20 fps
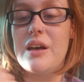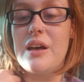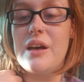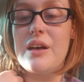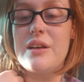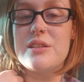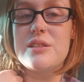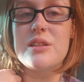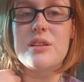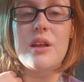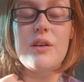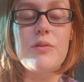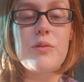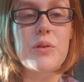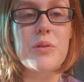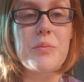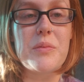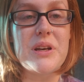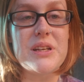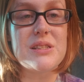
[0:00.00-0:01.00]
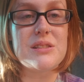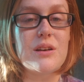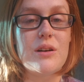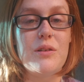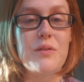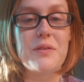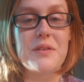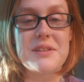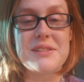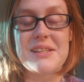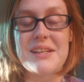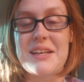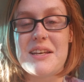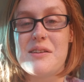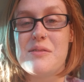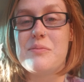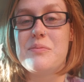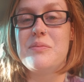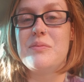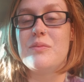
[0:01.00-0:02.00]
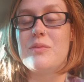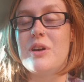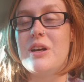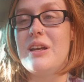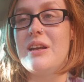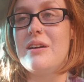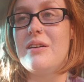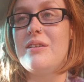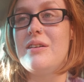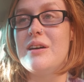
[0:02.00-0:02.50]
as in love with myself as I am right now.